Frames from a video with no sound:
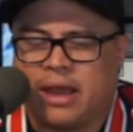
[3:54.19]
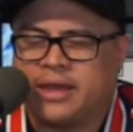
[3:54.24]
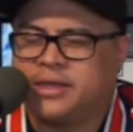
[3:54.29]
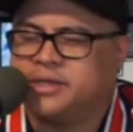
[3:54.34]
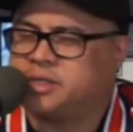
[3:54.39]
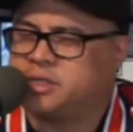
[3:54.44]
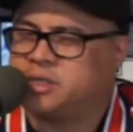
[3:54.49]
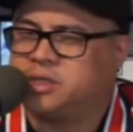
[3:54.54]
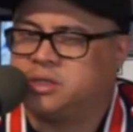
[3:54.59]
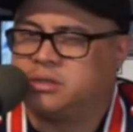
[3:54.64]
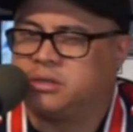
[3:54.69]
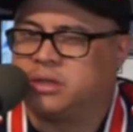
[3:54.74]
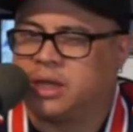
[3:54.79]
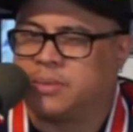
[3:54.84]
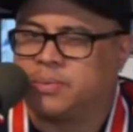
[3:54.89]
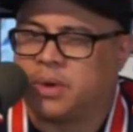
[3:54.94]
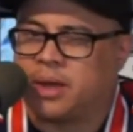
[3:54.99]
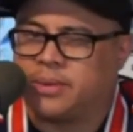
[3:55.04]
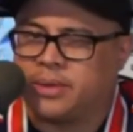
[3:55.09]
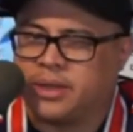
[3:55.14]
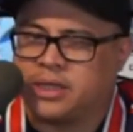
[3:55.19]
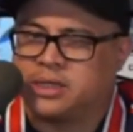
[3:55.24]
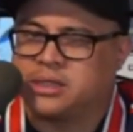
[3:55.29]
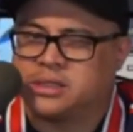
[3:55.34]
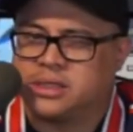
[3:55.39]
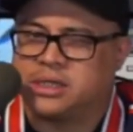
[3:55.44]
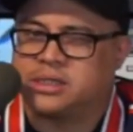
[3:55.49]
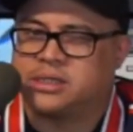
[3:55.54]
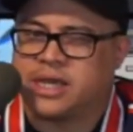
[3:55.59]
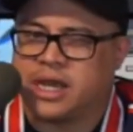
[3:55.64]
I used to do probably like
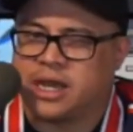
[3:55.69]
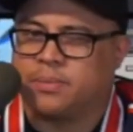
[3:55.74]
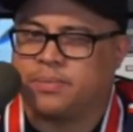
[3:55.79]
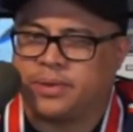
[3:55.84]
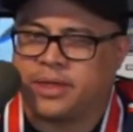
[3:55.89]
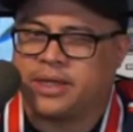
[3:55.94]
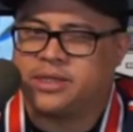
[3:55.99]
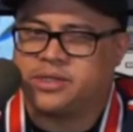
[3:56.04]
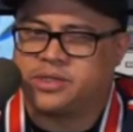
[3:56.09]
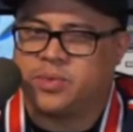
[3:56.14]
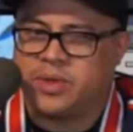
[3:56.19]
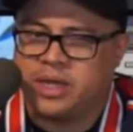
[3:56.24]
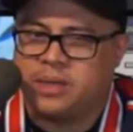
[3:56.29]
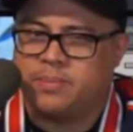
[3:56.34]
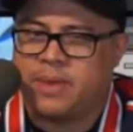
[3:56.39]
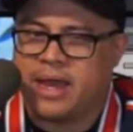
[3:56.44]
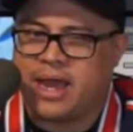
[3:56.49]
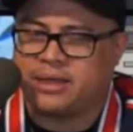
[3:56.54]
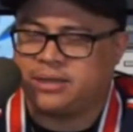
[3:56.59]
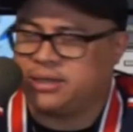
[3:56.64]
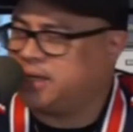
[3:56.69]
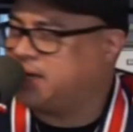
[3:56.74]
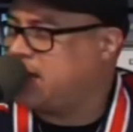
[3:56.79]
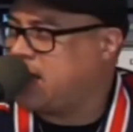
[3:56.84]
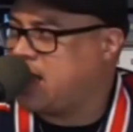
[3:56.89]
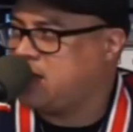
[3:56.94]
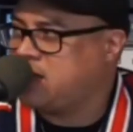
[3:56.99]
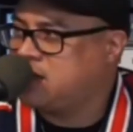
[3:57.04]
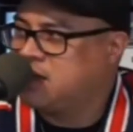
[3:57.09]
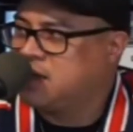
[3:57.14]
6 airplanes a week back in the
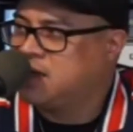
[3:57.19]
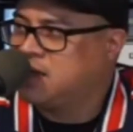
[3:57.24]
day.